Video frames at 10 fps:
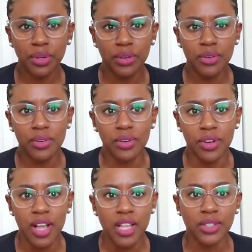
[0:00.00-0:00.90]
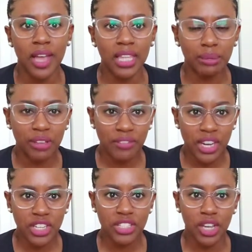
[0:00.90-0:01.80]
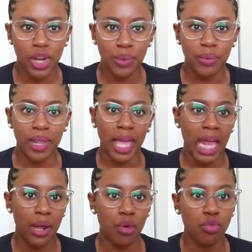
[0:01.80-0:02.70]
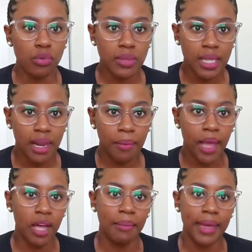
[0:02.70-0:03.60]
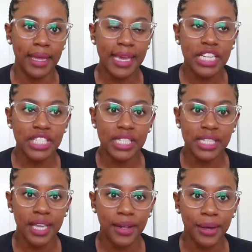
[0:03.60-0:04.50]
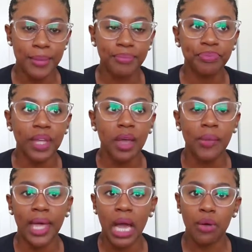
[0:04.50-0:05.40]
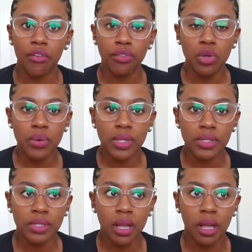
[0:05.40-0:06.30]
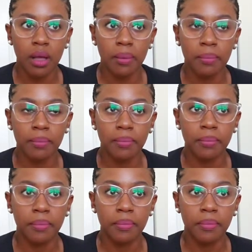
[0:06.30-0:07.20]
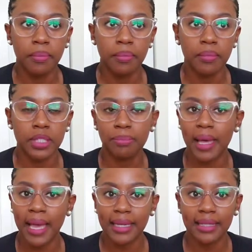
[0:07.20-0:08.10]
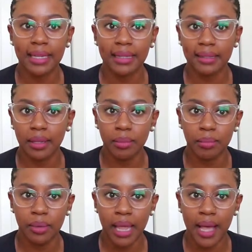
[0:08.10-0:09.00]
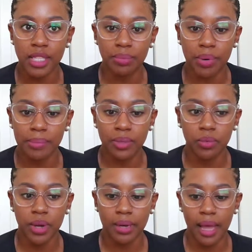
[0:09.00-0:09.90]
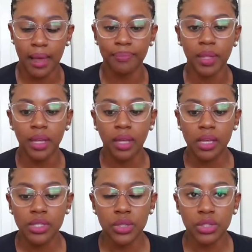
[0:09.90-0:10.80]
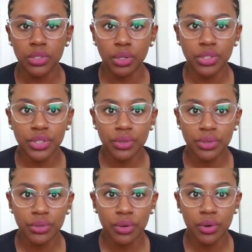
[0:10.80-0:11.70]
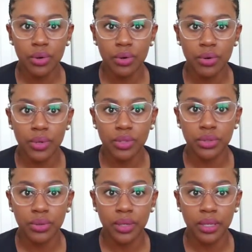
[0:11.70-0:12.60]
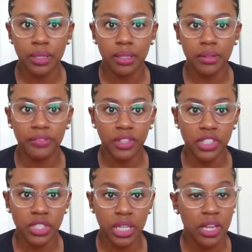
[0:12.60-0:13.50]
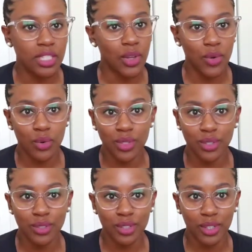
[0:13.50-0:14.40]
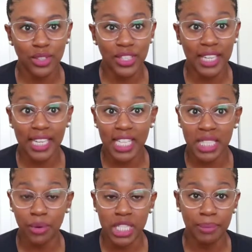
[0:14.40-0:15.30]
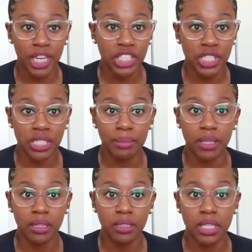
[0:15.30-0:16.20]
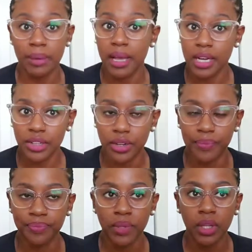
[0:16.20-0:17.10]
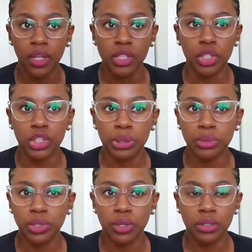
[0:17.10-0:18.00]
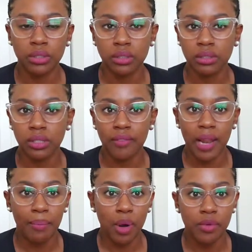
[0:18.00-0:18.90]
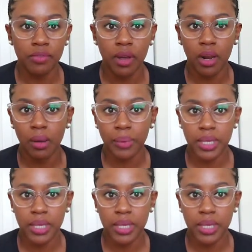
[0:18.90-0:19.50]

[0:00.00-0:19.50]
cool. So after we finished there, we went and got our room set up, got all the medication set up. We got our fluids spiked and lines prepped and whatnot. So the surgeon who was doing the fistula is an old school surgeon. He doesn't want his patients to be under. So she was on stuff like propofol and